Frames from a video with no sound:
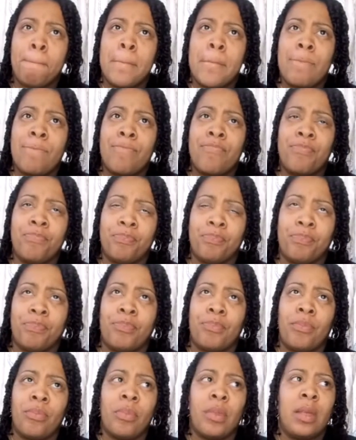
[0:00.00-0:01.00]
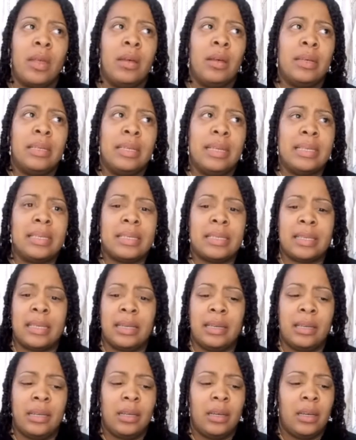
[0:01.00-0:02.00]
Hmm. Let's
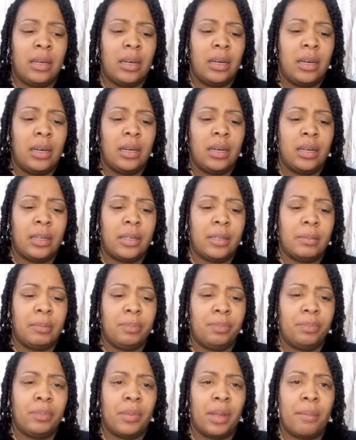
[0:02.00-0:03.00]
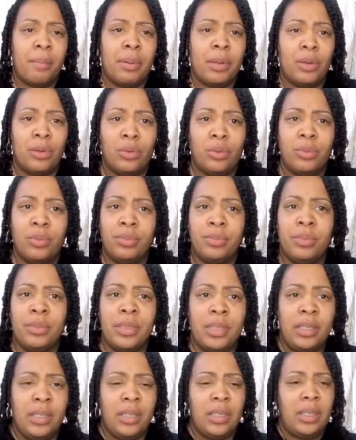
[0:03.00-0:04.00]
see. Um, blue.
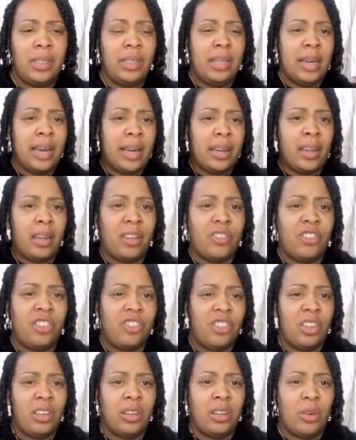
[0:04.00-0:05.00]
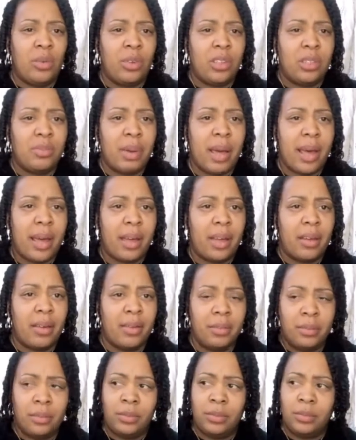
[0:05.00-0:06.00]
He had that chinchilla on his back.
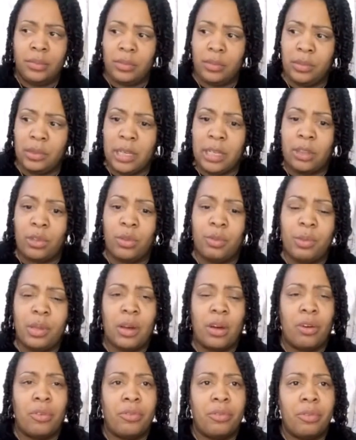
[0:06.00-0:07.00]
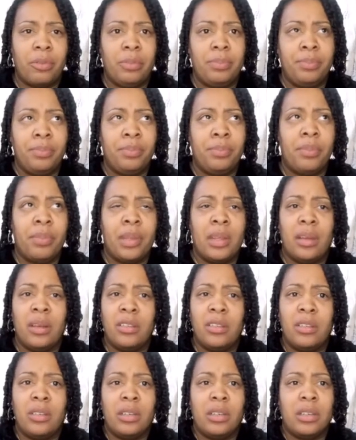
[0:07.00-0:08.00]
That threw me off.
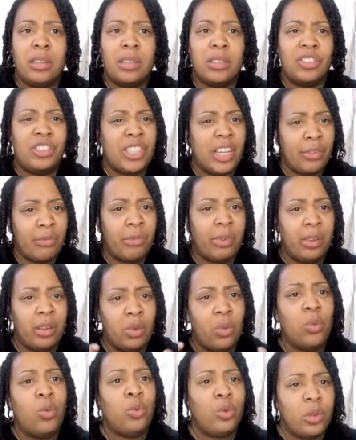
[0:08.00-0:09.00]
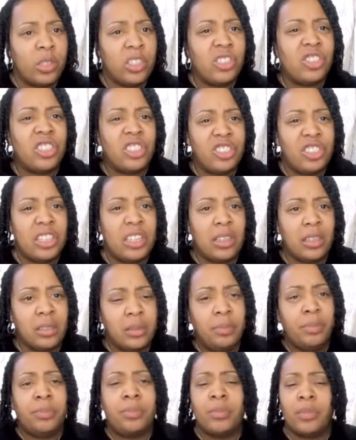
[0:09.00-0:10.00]
Uh, Jeffrey wore chinchilla
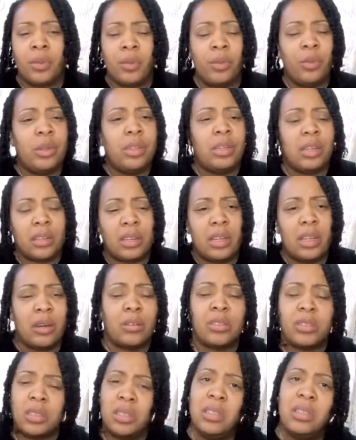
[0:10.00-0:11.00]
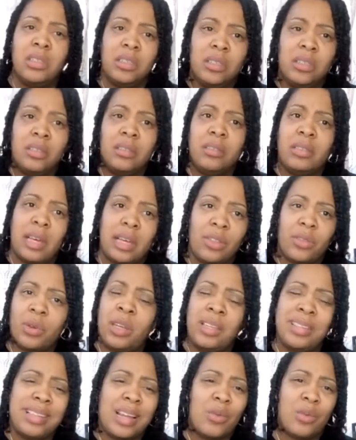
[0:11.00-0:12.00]
with nothing else. That threw,
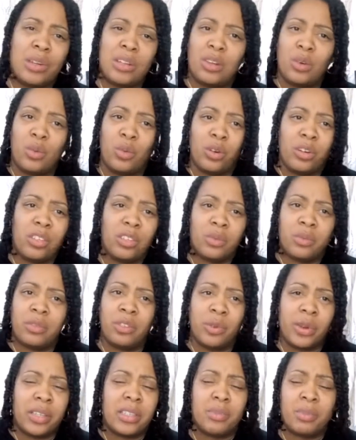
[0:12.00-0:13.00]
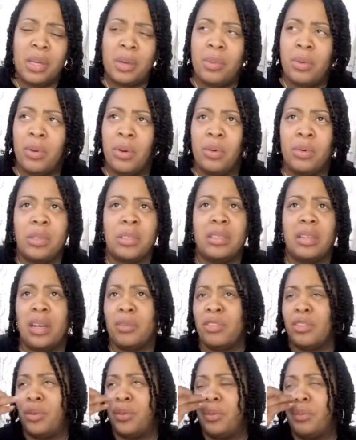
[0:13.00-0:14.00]
he's like one of the worst dressing people on this damn
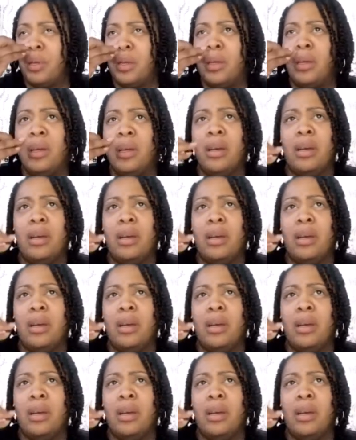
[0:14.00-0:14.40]
show to me.